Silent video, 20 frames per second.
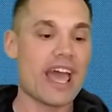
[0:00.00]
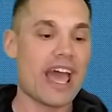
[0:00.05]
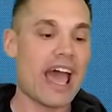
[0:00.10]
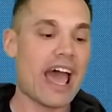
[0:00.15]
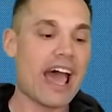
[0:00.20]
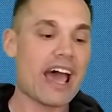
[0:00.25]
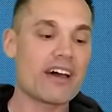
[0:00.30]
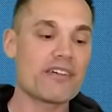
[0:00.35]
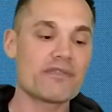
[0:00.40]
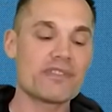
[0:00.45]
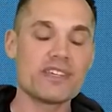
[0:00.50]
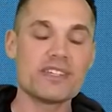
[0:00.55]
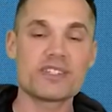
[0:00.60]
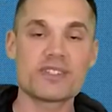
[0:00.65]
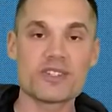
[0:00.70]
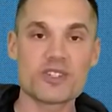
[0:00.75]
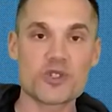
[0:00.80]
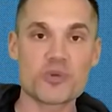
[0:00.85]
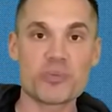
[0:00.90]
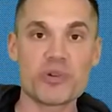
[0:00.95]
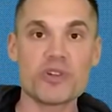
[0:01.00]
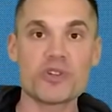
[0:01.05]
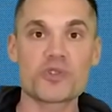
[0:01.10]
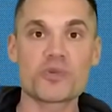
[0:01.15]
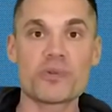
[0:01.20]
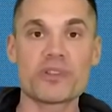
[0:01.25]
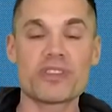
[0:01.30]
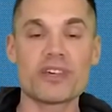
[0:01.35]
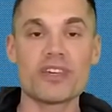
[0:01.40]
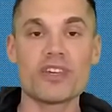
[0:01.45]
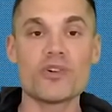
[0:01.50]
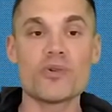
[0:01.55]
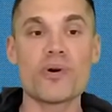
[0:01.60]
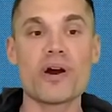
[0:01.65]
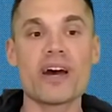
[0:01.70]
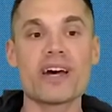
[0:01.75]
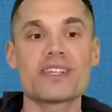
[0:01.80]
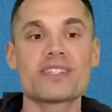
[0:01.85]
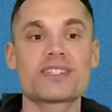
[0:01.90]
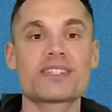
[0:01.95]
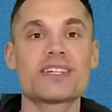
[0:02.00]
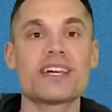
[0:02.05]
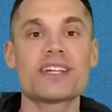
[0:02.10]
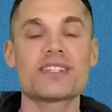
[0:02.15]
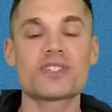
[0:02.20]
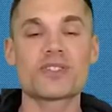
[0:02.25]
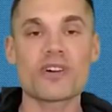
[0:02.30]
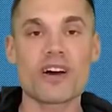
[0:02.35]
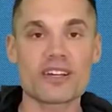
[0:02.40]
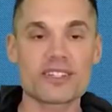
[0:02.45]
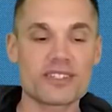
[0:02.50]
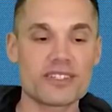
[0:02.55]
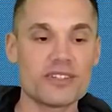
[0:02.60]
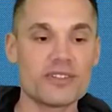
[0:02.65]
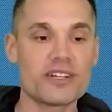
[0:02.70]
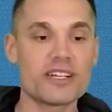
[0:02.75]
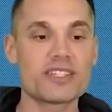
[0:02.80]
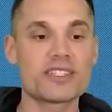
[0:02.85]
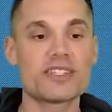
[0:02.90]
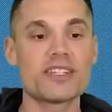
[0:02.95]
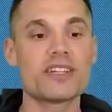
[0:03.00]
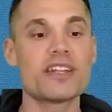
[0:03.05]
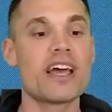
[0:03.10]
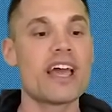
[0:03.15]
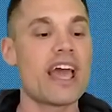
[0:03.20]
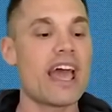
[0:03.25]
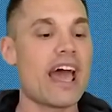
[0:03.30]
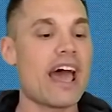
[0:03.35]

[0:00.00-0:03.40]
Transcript: have these disputes with the US, get stocks delisted,